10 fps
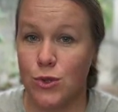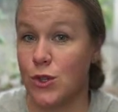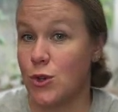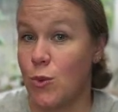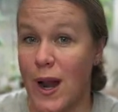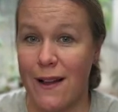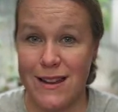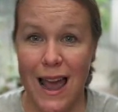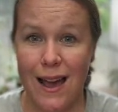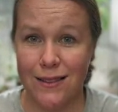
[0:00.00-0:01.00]
So you won't have
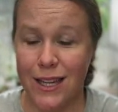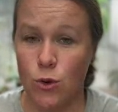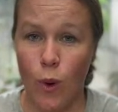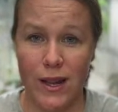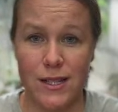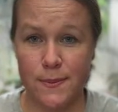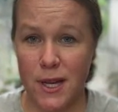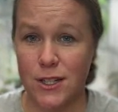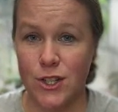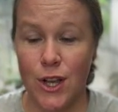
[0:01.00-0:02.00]
to add like quite as
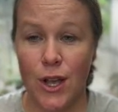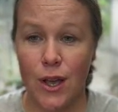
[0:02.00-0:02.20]
much